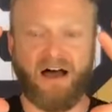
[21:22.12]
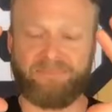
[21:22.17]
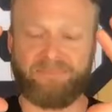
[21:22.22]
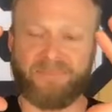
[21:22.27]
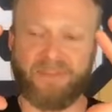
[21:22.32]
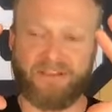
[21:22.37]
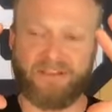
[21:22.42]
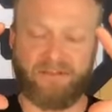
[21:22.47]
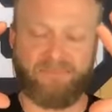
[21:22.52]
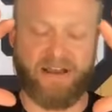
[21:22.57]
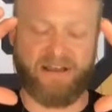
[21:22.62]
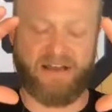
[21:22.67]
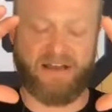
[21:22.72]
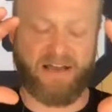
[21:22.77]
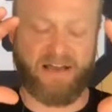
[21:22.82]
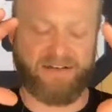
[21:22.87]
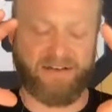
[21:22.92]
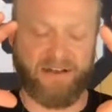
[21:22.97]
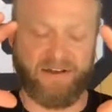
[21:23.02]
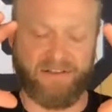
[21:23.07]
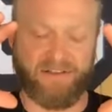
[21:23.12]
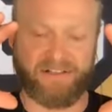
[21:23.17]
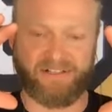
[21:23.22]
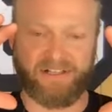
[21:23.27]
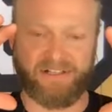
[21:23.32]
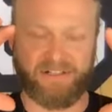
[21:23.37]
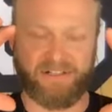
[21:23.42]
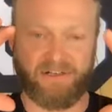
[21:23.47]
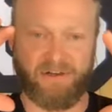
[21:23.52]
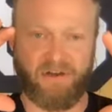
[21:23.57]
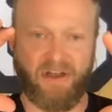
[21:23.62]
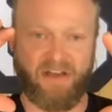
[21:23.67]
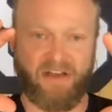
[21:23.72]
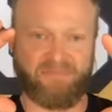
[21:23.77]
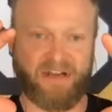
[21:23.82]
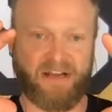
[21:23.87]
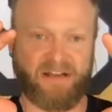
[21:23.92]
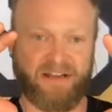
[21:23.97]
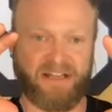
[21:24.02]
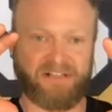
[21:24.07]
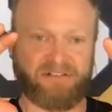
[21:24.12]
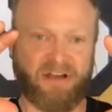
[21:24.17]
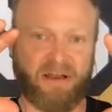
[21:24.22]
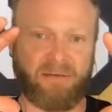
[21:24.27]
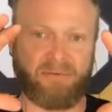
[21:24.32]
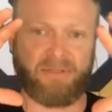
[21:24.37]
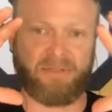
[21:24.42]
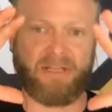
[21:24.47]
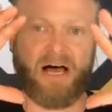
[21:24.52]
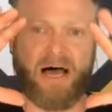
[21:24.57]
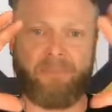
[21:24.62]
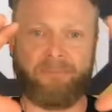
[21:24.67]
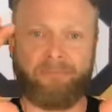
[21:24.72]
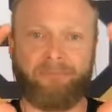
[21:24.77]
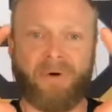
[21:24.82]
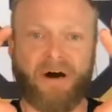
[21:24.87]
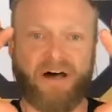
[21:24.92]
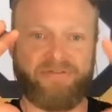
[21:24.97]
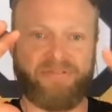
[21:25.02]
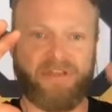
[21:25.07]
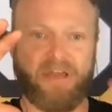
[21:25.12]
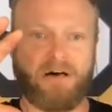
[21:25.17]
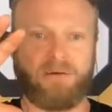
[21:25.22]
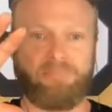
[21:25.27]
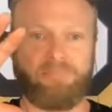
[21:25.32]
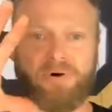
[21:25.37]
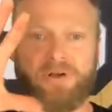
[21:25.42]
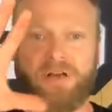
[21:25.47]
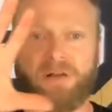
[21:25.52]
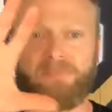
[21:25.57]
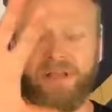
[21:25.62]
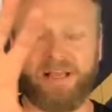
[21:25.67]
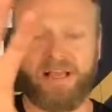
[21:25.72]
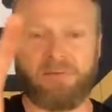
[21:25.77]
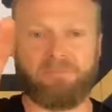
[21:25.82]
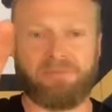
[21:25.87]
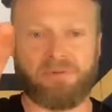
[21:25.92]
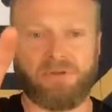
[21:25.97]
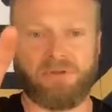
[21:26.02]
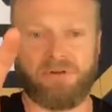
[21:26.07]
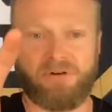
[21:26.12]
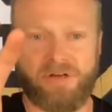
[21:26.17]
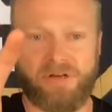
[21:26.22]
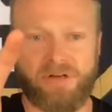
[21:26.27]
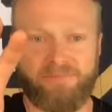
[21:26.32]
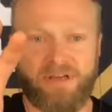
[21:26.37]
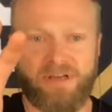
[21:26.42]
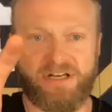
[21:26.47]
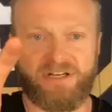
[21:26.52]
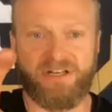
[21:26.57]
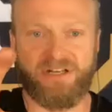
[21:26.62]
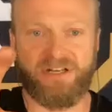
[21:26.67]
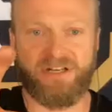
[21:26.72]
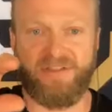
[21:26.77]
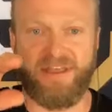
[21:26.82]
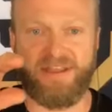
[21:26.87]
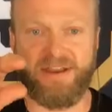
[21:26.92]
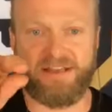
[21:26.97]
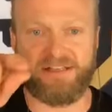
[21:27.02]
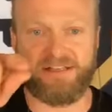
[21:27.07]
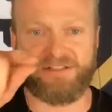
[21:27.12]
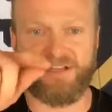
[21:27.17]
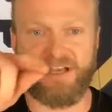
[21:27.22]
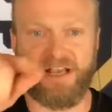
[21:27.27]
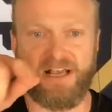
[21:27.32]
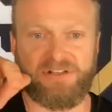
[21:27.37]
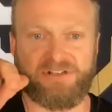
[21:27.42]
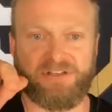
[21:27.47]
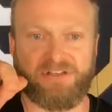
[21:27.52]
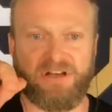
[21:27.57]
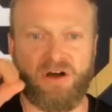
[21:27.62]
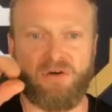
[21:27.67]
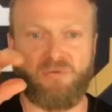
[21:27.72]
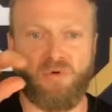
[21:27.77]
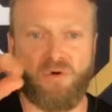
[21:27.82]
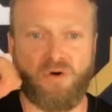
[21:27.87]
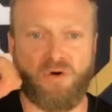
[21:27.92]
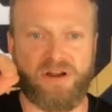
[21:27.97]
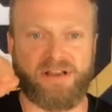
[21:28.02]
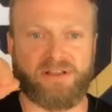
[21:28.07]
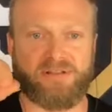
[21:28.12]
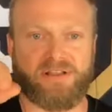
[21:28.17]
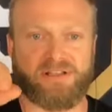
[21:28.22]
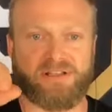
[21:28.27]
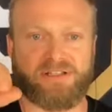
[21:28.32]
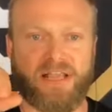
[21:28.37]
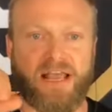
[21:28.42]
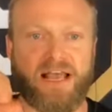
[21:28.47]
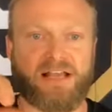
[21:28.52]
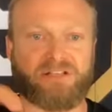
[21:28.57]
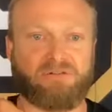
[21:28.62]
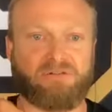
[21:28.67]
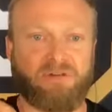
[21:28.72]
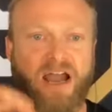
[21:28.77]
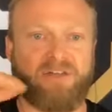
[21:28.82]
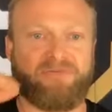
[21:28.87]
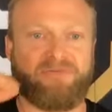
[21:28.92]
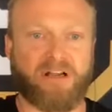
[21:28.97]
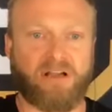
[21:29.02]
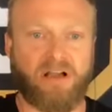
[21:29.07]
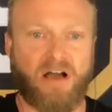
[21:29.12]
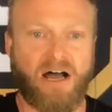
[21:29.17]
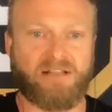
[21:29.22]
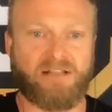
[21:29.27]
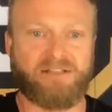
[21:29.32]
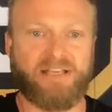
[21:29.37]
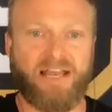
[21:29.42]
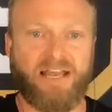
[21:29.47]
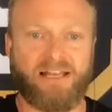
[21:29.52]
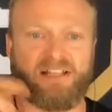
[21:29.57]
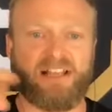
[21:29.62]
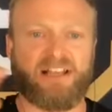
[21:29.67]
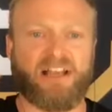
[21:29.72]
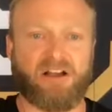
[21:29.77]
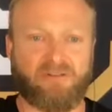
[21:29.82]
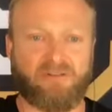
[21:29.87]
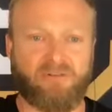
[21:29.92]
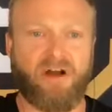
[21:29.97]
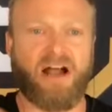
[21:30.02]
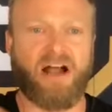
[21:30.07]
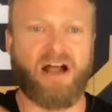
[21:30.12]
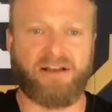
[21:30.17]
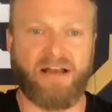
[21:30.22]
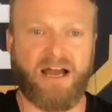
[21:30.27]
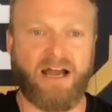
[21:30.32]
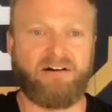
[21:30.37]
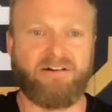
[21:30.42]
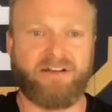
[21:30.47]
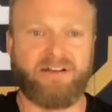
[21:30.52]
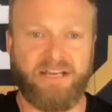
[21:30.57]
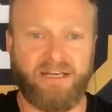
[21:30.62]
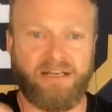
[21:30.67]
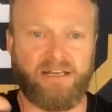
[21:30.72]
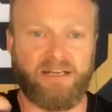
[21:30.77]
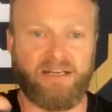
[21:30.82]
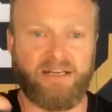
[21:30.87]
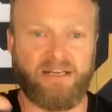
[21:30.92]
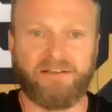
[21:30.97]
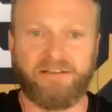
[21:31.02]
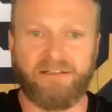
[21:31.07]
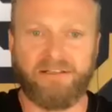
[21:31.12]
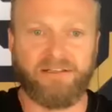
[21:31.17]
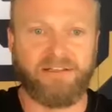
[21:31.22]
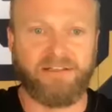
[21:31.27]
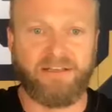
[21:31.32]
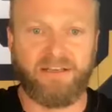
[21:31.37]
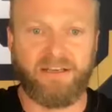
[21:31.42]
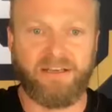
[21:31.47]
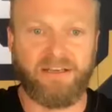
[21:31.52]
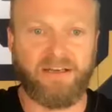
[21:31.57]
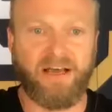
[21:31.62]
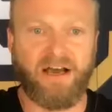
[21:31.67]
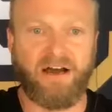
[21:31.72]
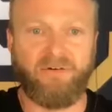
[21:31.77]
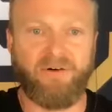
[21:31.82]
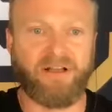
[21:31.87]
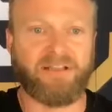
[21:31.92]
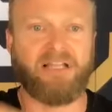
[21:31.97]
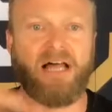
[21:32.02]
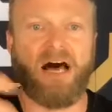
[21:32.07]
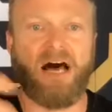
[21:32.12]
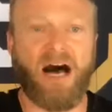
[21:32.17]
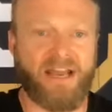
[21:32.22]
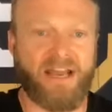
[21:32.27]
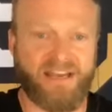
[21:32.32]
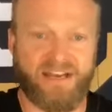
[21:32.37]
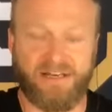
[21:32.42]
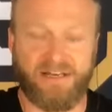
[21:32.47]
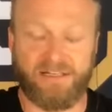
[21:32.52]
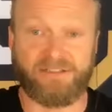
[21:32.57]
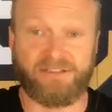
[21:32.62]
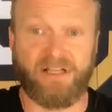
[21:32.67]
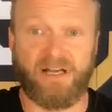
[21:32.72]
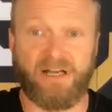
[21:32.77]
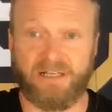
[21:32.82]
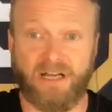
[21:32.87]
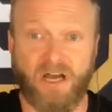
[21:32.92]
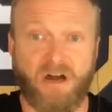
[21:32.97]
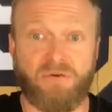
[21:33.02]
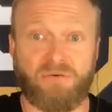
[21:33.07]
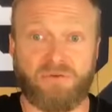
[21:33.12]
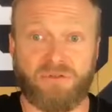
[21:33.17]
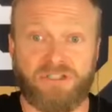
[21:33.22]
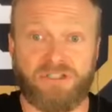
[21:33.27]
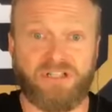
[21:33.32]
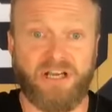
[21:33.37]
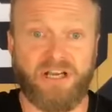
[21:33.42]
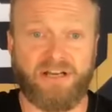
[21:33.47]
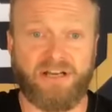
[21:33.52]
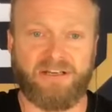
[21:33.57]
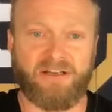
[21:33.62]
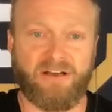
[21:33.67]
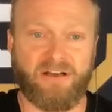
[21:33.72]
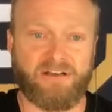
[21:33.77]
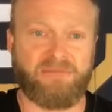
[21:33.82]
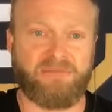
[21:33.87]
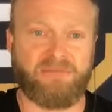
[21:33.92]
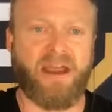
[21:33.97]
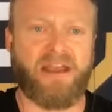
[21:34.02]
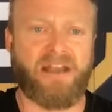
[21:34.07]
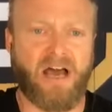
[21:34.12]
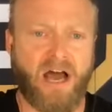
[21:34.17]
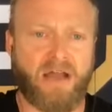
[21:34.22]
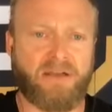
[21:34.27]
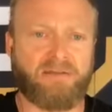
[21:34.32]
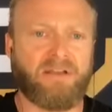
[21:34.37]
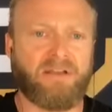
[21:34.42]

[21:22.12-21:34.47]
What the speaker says: you may not know this because you haven't been on Instagram a lot, but they'll put up like a blurred image and then it says, warning, this has graphic content. It's like a crocodile eating, a lion. It's like, oh shit, you may not